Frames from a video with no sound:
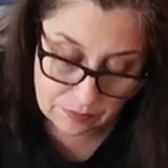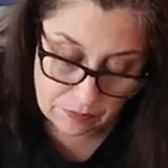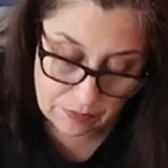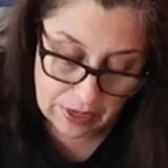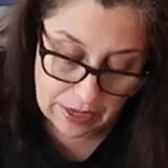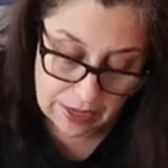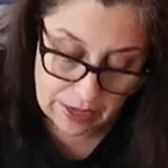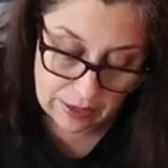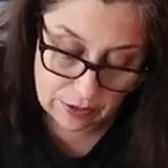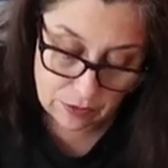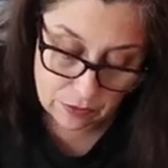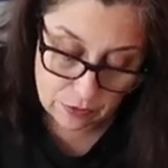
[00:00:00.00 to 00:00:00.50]

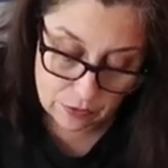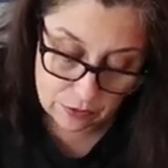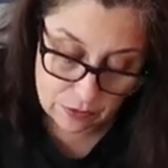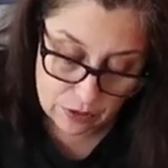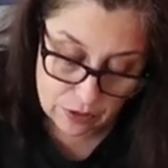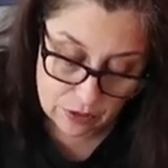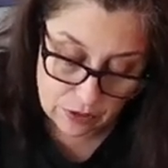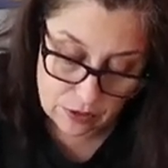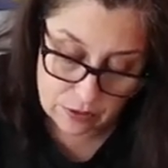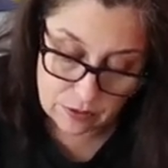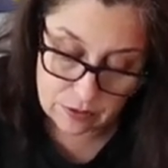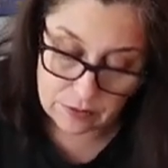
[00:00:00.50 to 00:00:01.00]

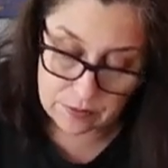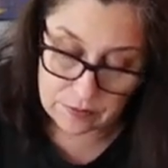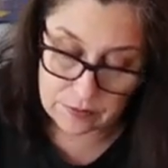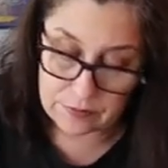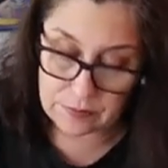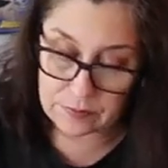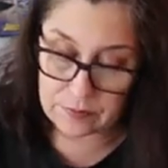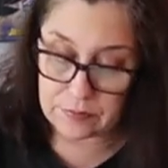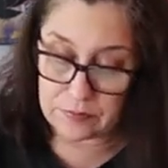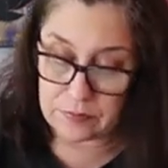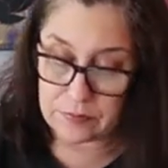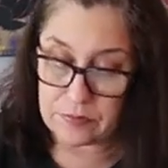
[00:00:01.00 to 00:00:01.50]
patterns,
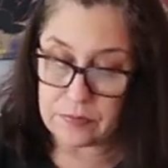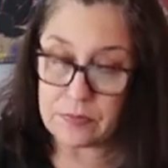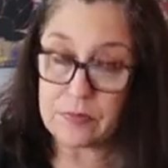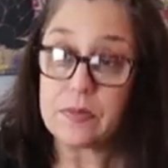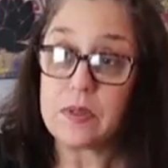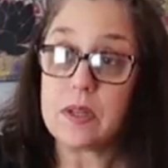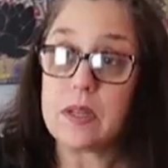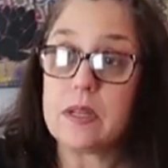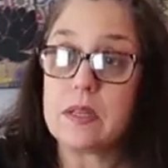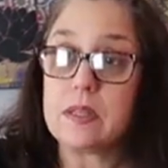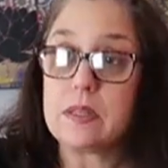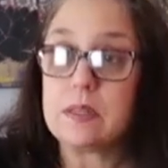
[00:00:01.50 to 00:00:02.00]

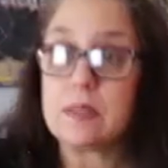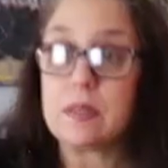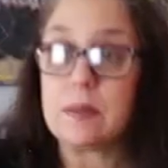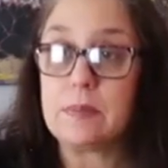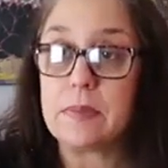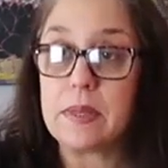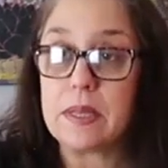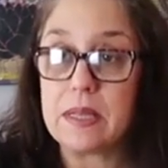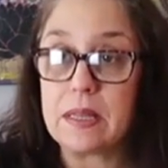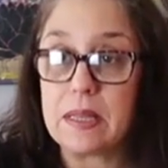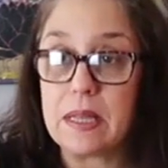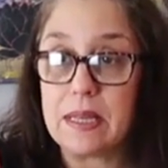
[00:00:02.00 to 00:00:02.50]

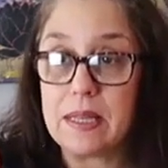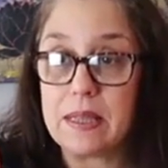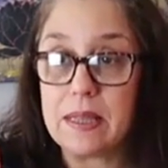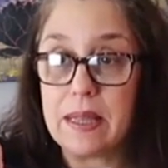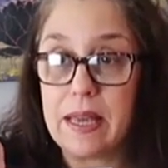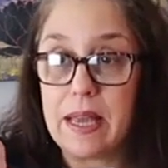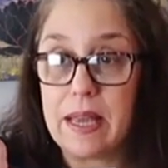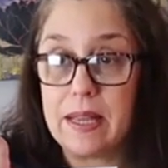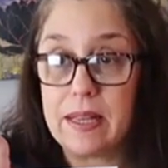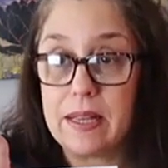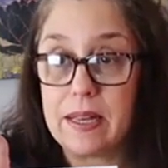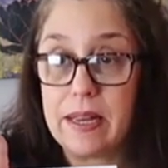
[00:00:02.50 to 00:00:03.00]
something like
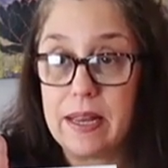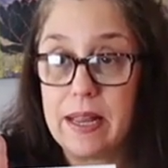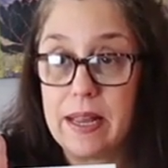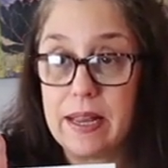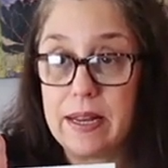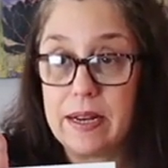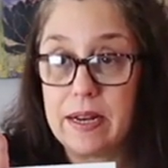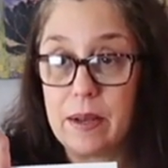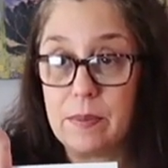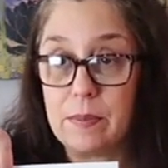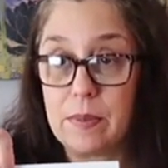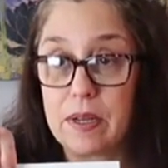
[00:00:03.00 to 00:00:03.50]
that.
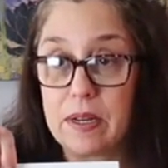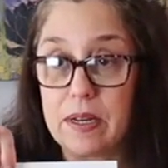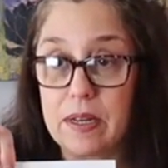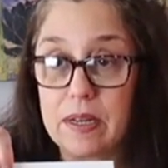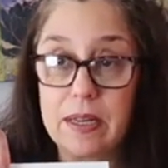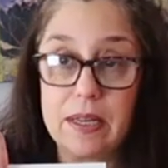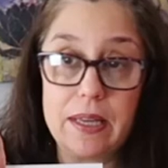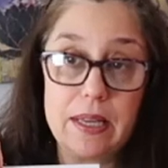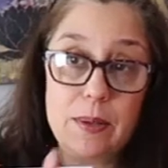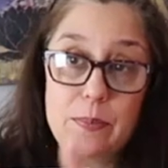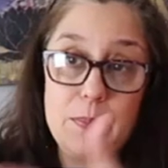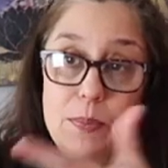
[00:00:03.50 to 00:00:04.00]
And I'm going
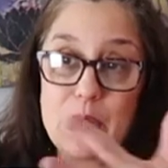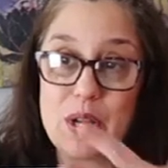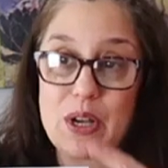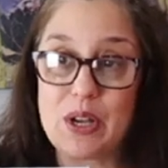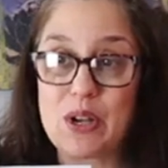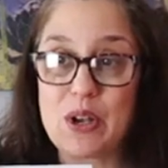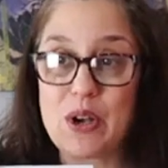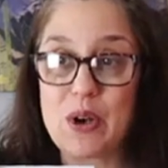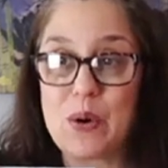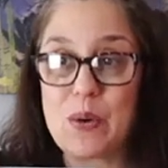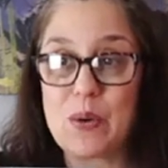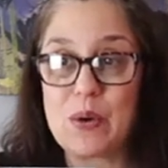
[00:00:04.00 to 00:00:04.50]
to keep
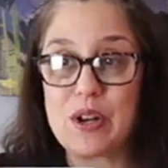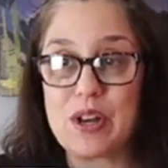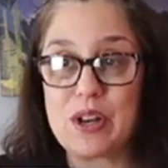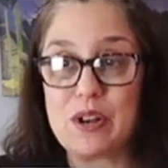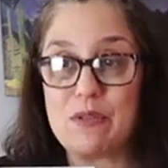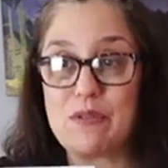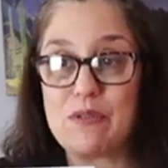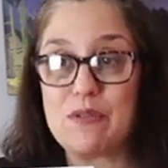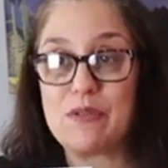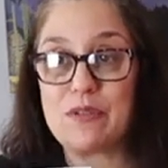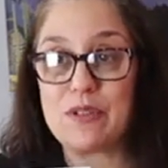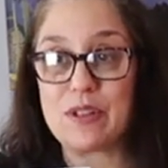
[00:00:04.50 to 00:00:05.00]
on going
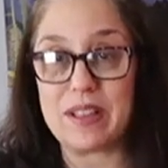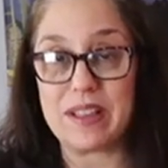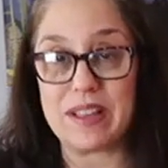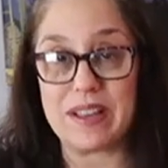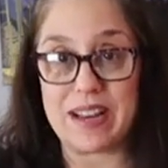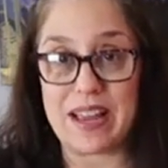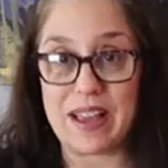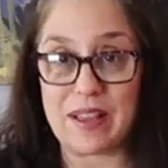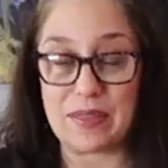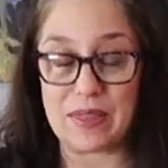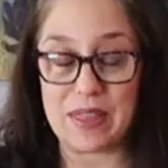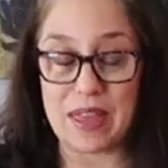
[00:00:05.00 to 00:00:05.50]
and
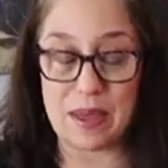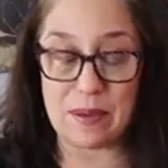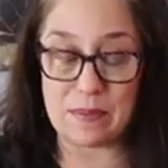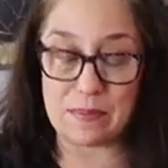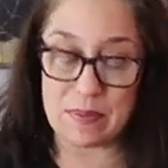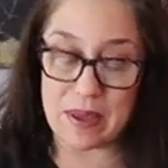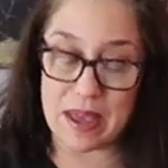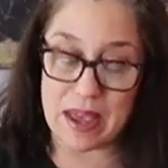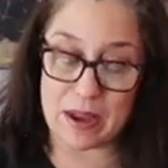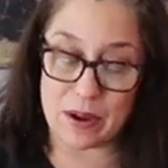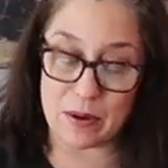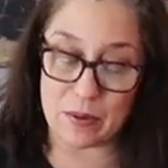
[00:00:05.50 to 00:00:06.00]
filling out that
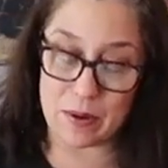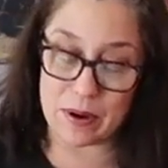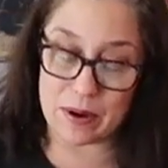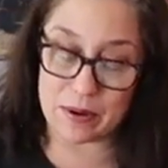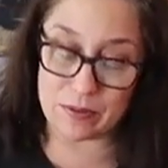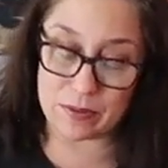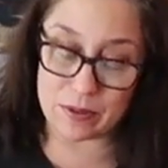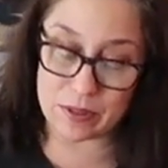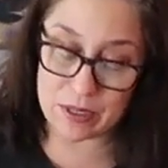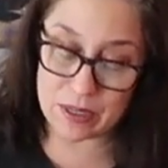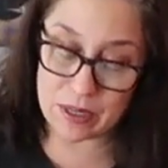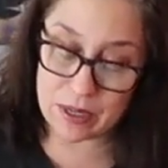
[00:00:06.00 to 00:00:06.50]

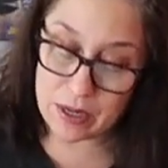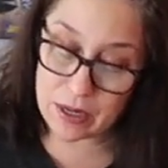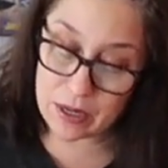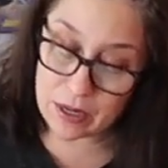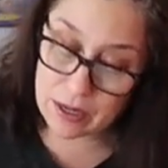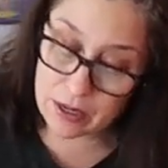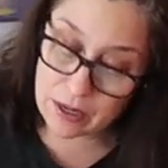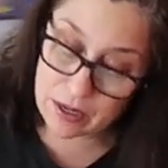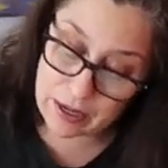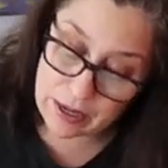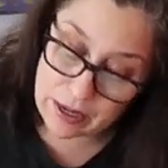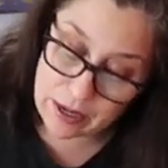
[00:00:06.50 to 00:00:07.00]
background,
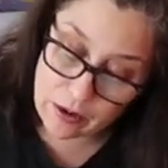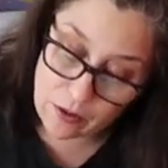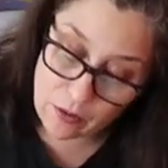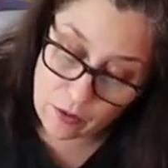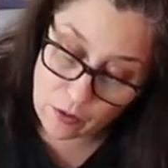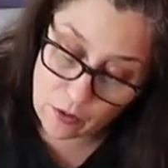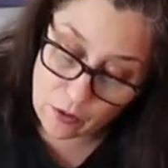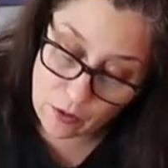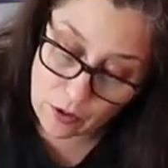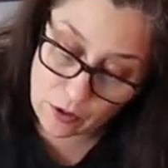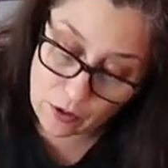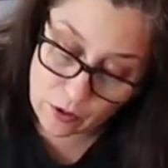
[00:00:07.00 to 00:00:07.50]

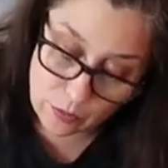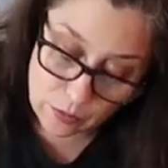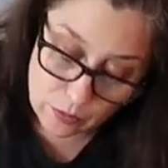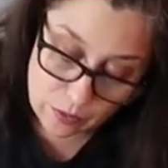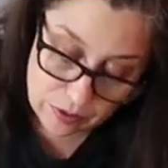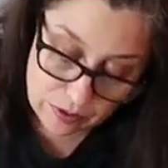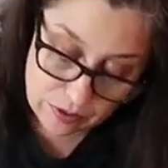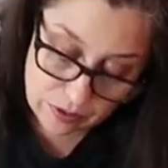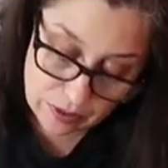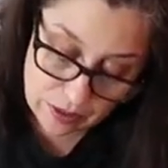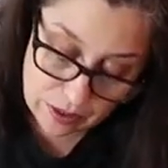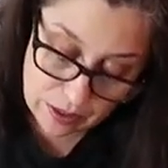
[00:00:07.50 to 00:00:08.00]
all
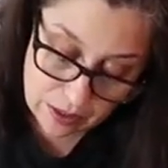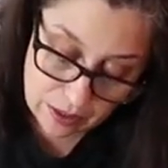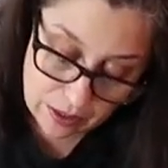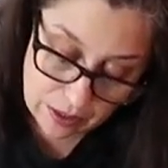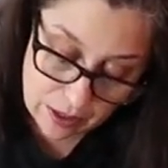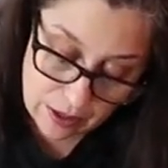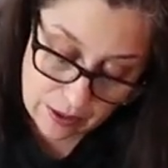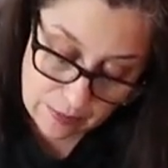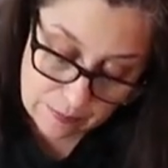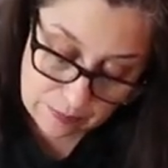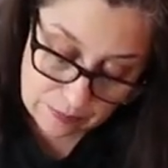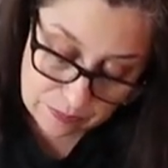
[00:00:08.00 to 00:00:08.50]
with the
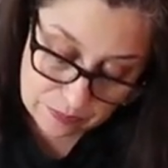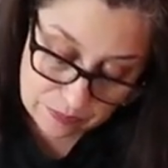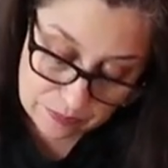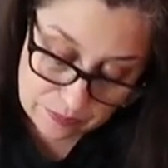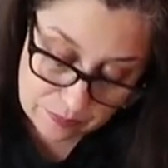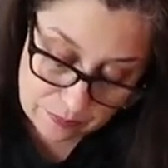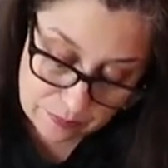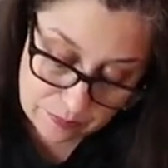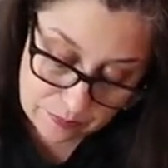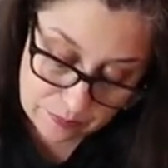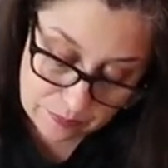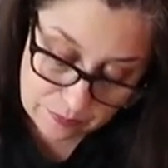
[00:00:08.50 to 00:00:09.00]

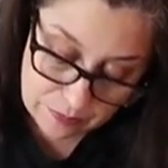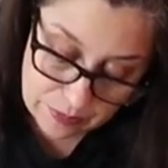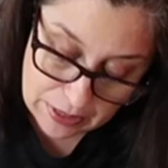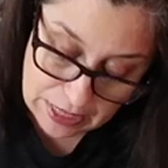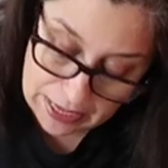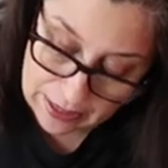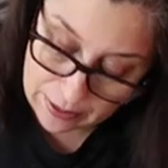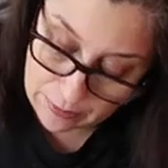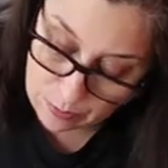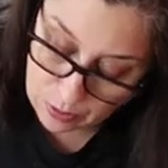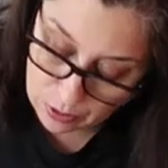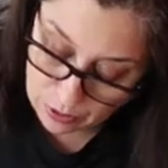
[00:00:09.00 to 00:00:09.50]

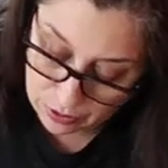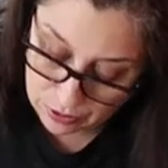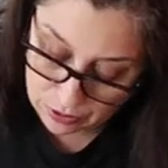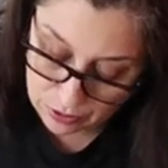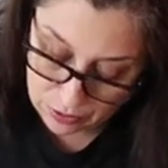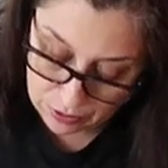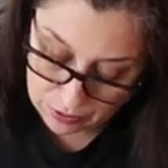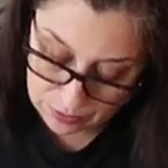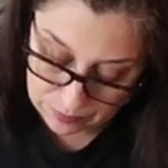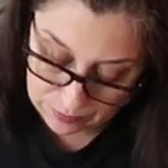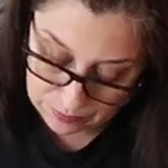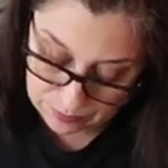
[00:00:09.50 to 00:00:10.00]
black
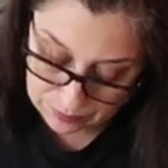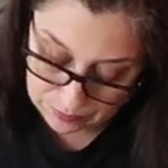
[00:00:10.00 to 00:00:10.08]
marker.